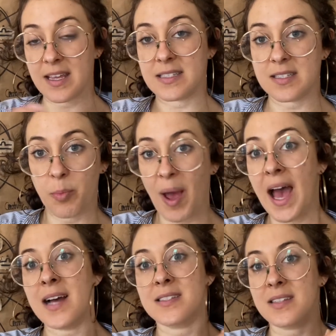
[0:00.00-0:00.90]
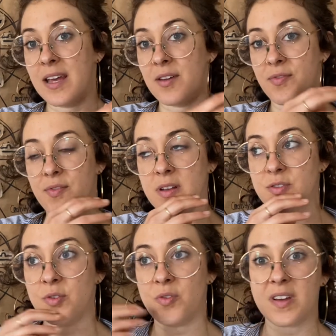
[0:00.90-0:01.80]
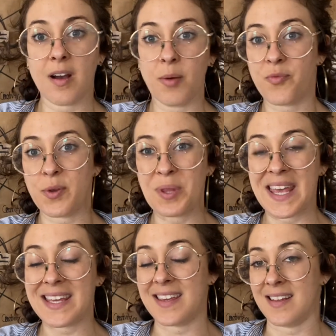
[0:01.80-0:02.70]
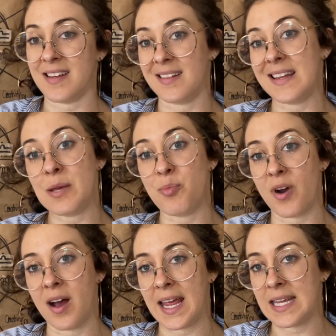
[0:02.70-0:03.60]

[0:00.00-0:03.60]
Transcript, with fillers: It's the past life and, you know, the comfy blanket in Libra.